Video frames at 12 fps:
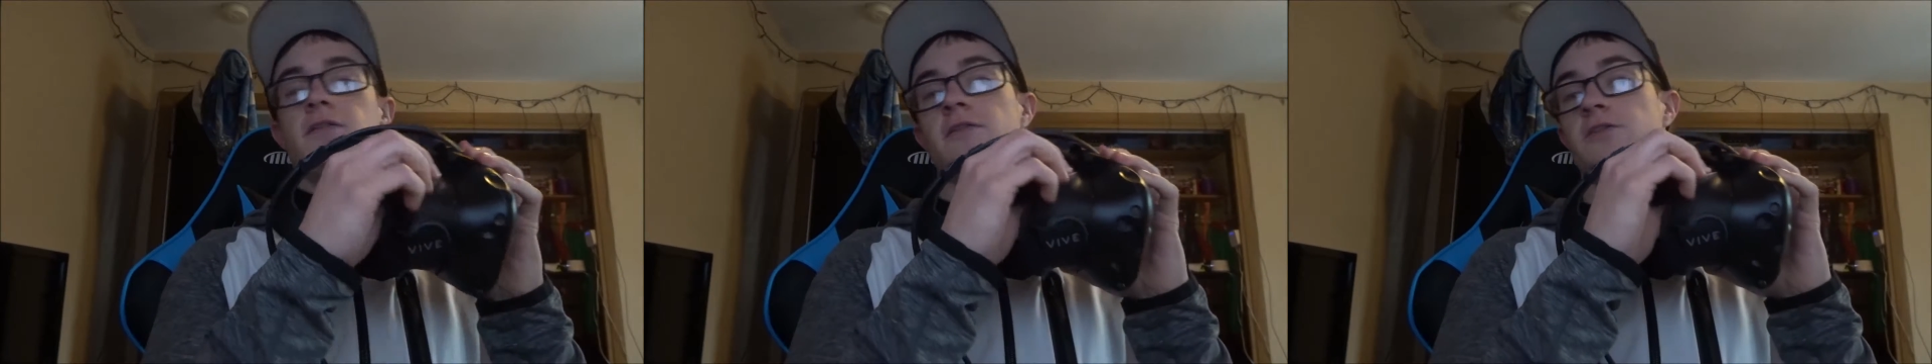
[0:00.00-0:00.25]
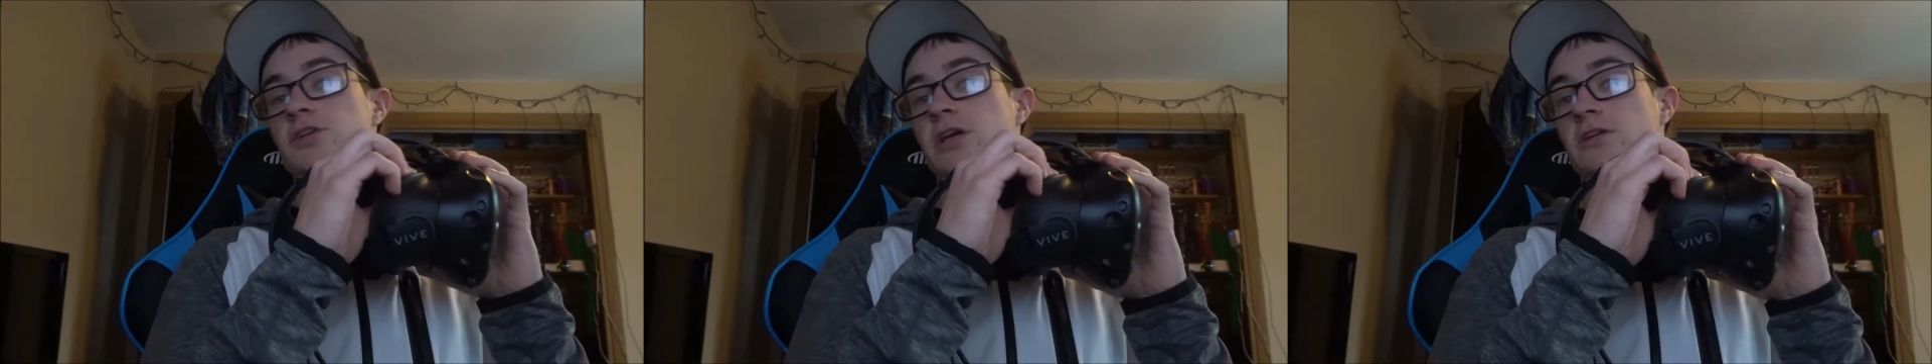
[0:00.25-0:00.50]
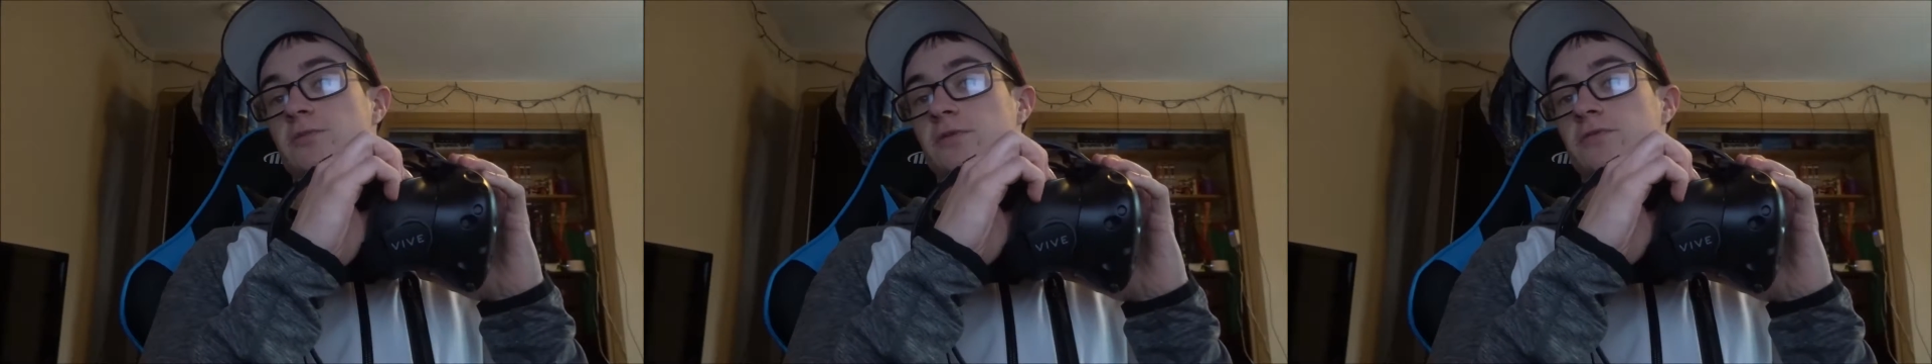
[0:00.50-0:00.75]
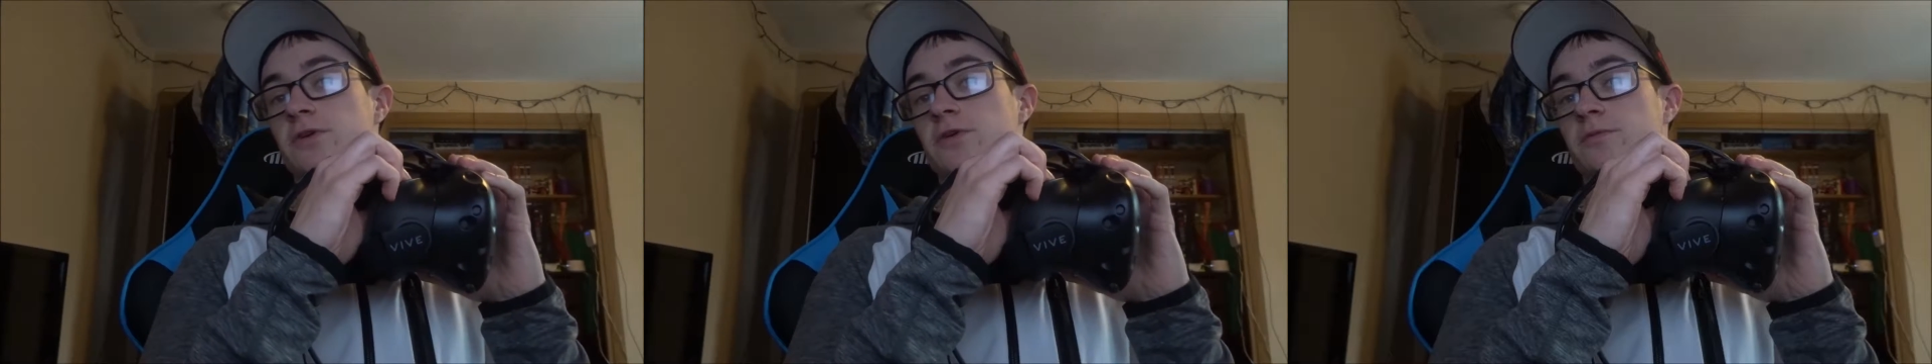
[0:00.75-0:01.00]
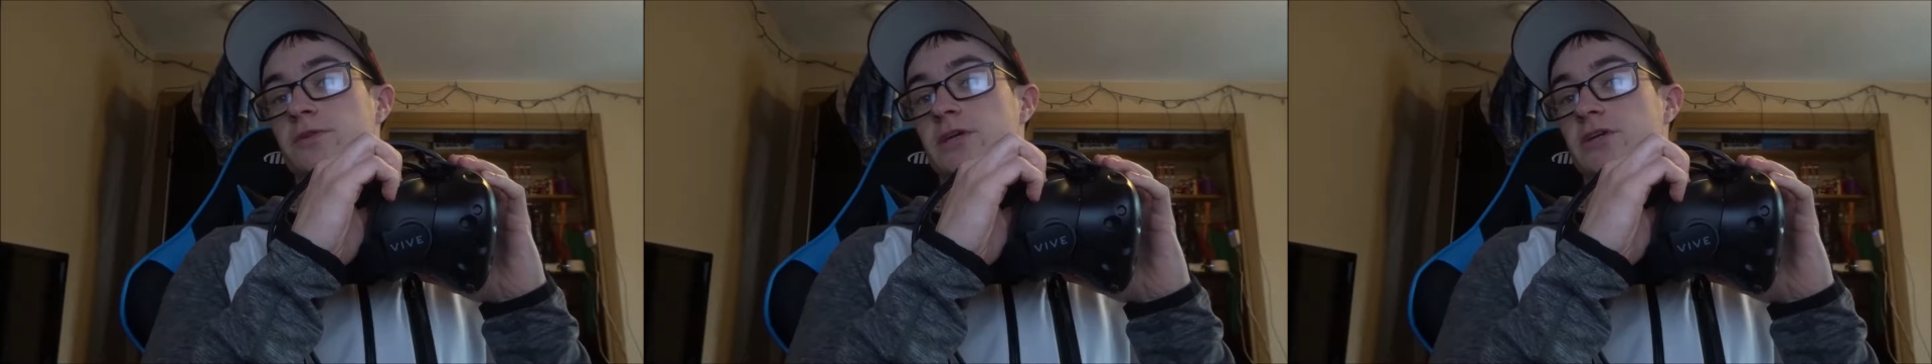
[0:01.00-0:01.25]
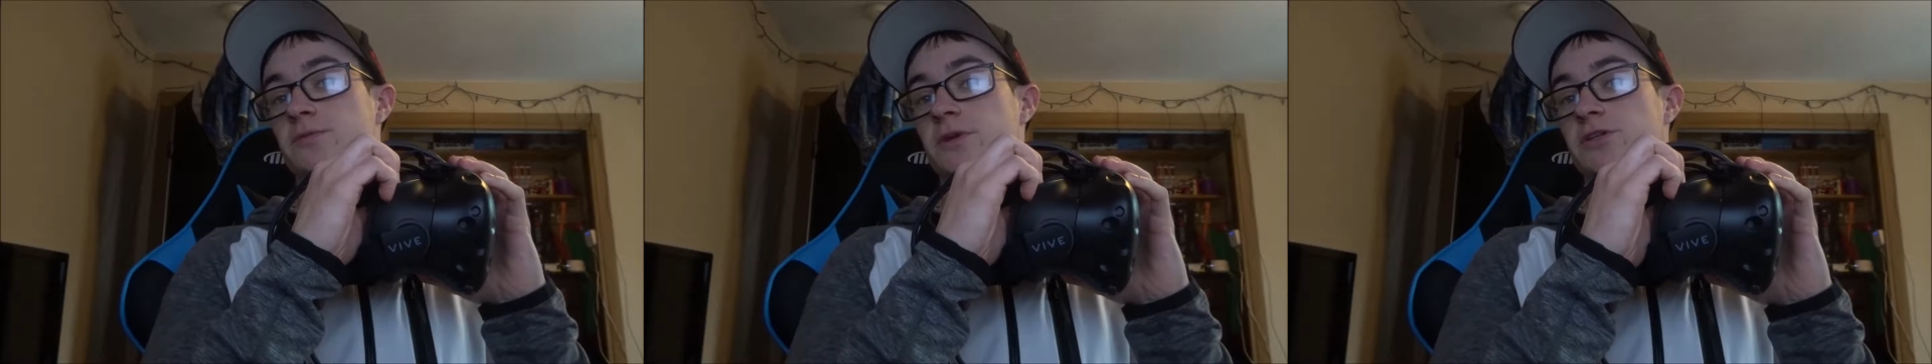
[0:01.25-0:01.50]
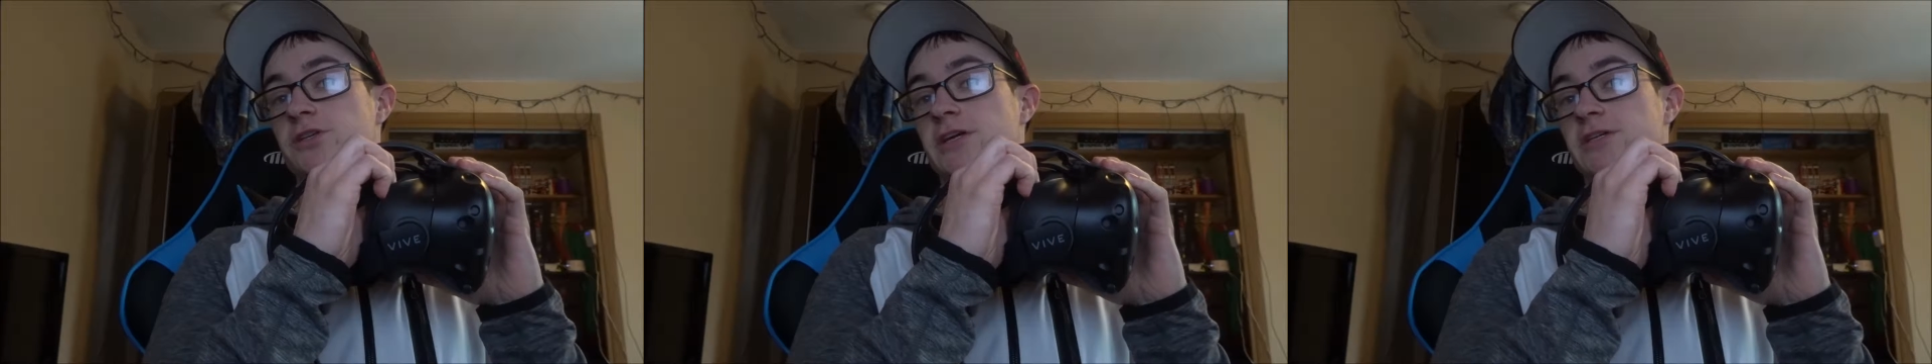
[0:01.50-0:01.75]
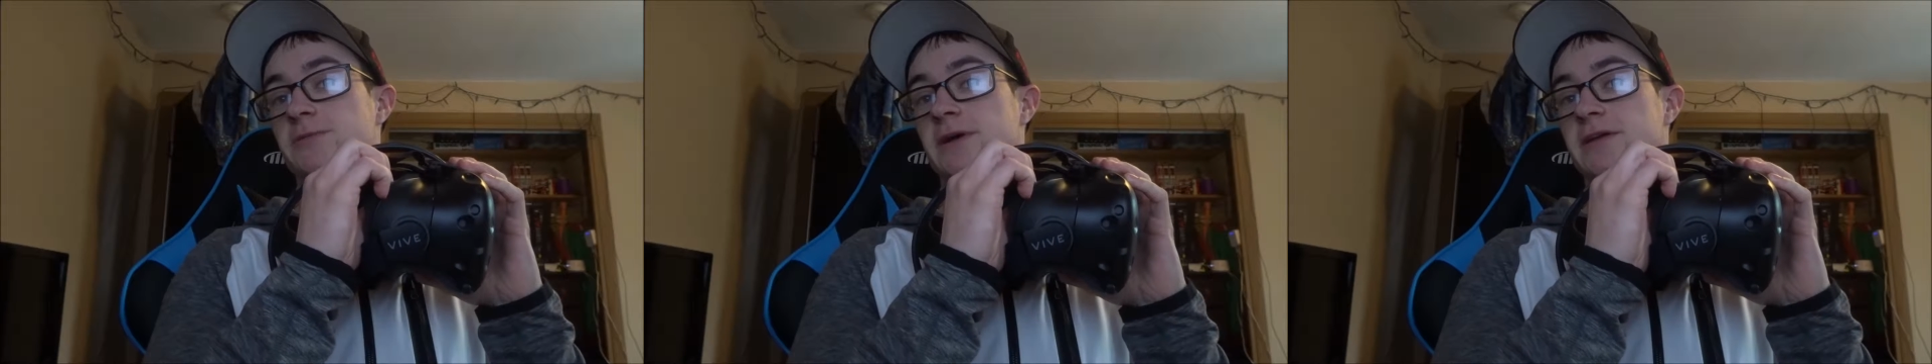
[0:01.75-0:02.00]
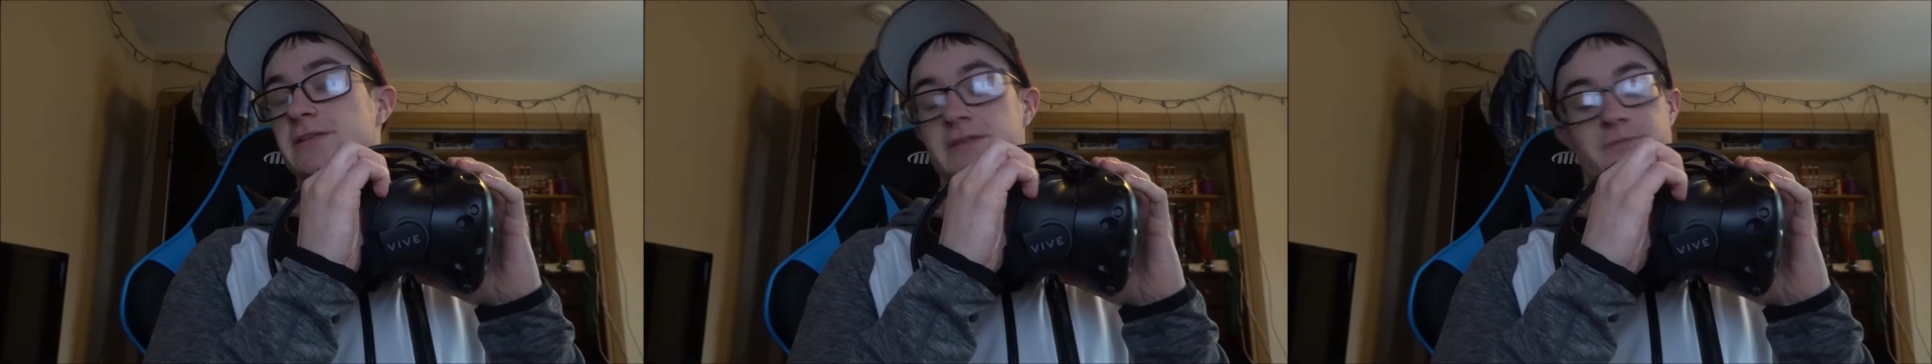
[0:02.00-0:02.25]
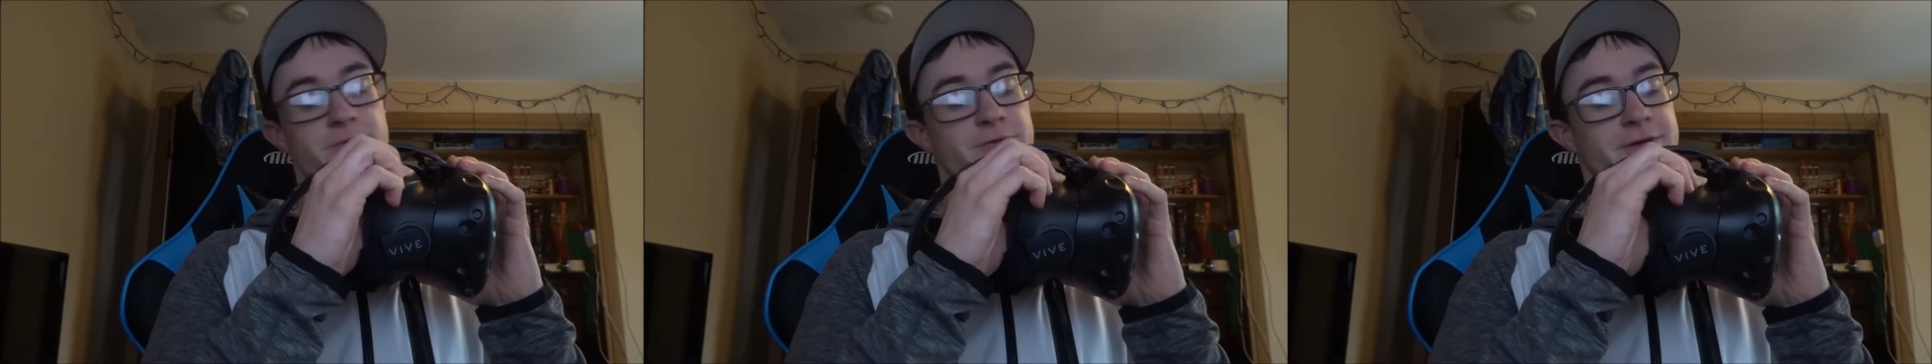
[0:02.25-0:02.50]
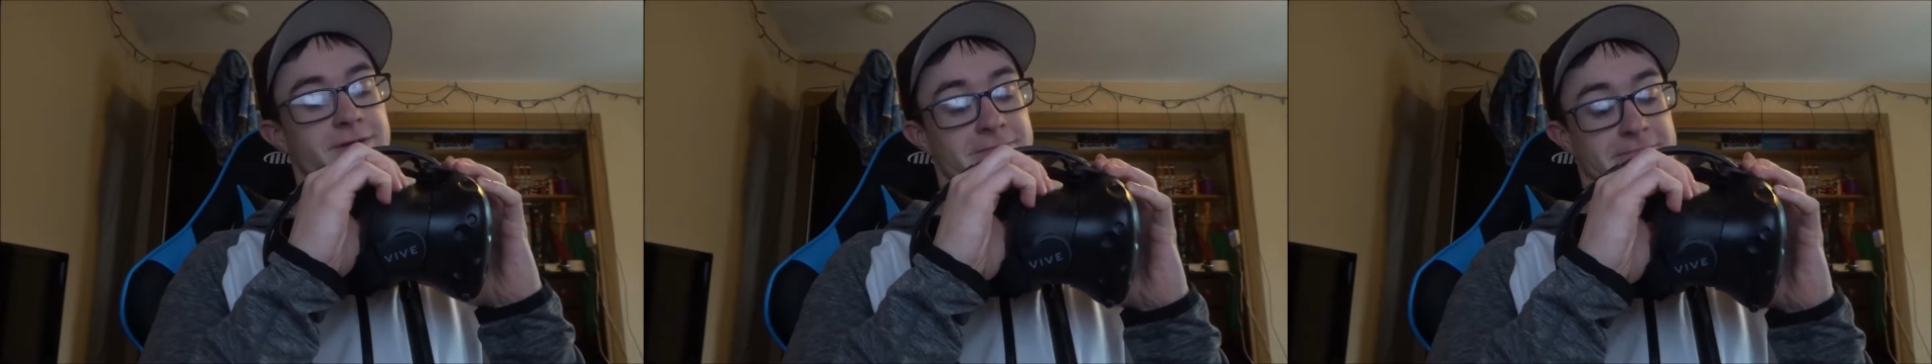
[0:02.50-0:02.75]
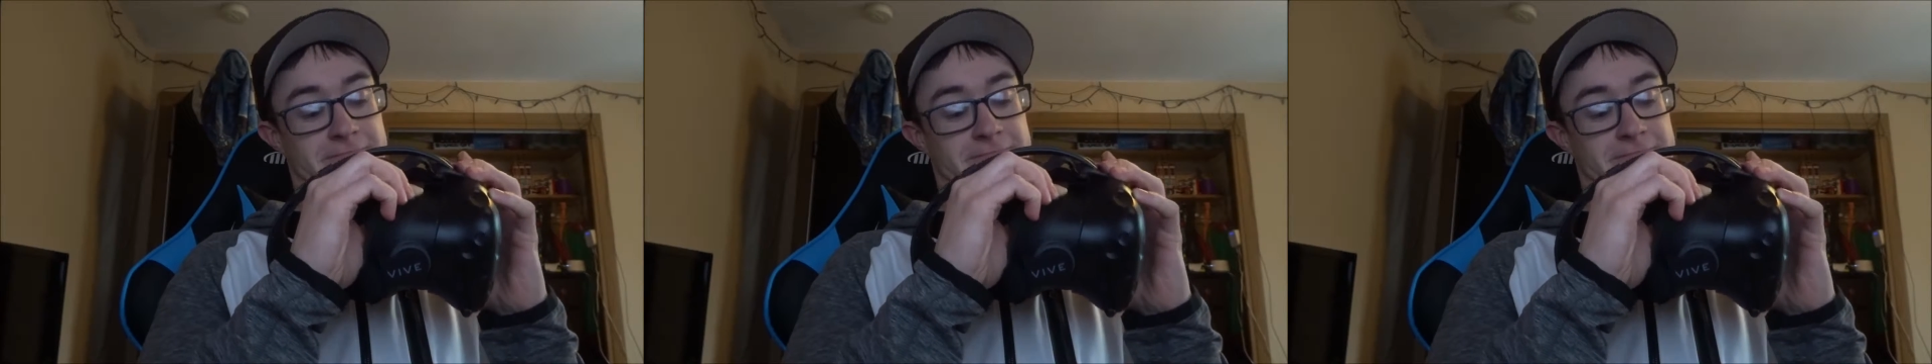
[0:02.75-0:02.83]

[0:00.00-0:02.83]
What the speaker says: changeable phone, which I should probably change mine at some point.